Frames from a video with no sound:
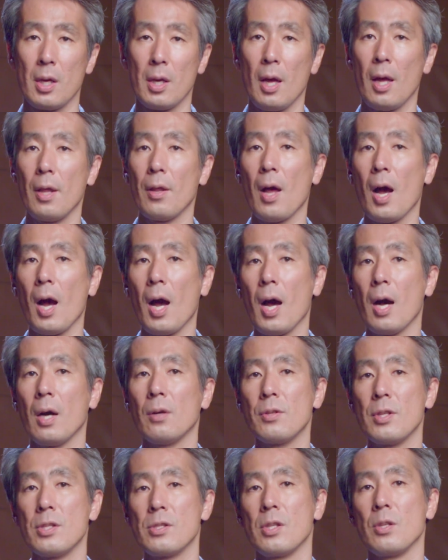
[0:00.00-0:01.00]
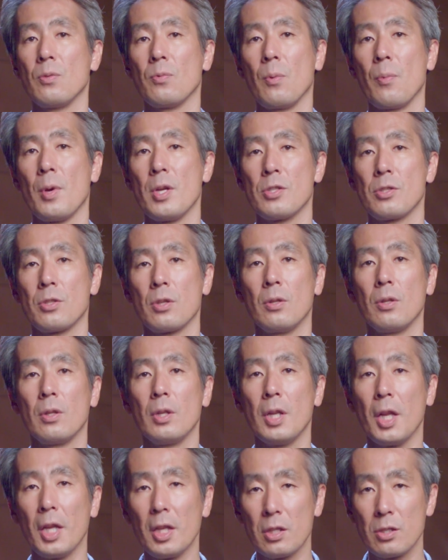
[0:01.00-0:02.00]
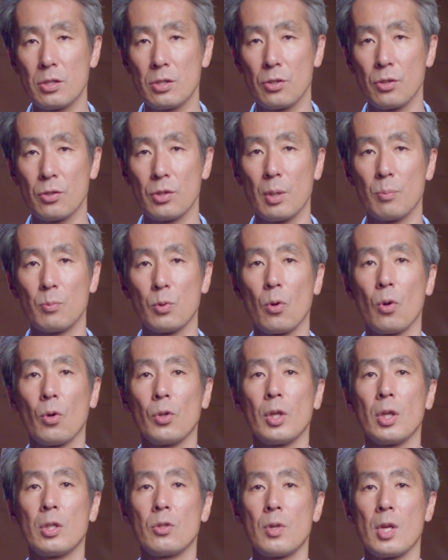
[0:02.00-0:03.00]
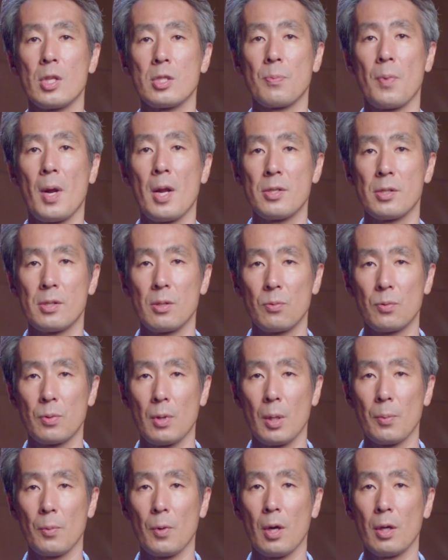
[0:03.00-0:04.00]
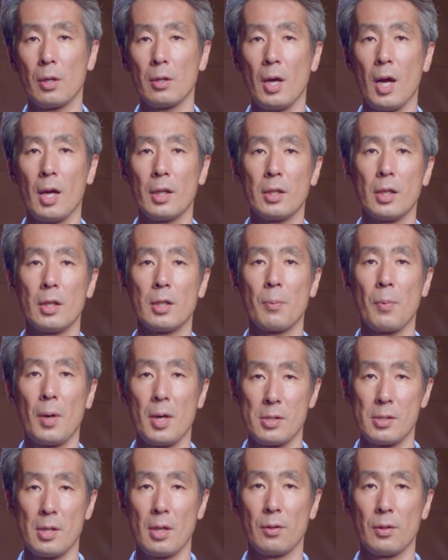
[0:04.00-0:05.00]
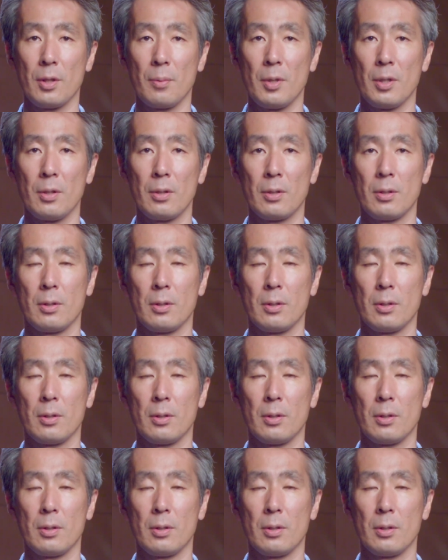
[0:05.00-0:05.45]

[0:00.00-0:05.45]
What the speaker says: and how this information links to the broader transparency framework under the Paris Agreement.